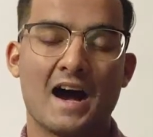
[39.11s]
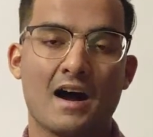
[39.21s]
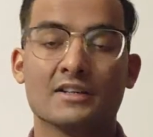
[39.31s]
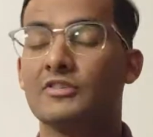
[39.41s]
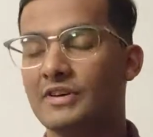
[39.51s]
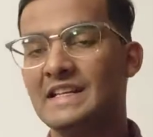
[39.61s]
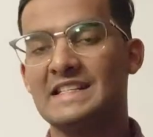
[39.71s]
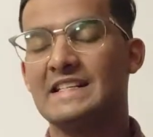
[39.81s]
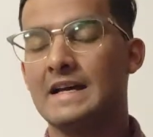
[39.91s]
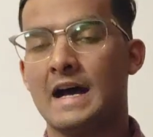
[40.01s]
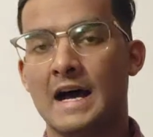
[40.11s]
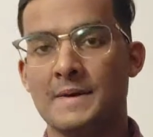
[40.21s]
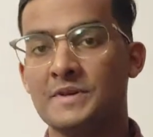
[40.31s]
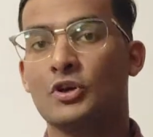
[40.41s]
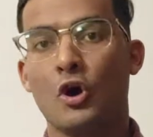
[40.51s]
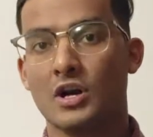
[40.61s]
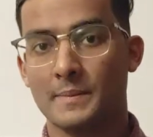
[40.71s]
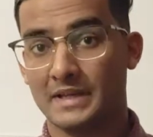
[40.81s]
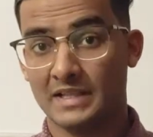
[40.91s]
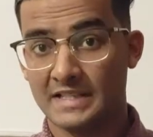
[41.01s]
a great
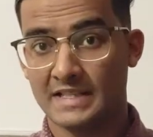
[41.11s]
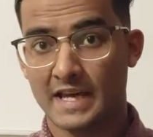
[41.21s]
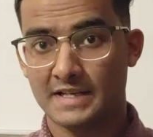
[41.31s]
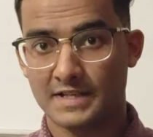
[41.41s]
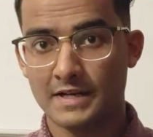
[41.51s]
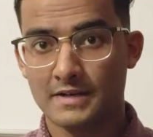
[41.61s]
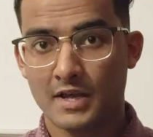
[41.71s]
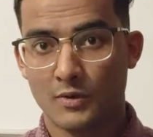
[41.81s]
economical indicator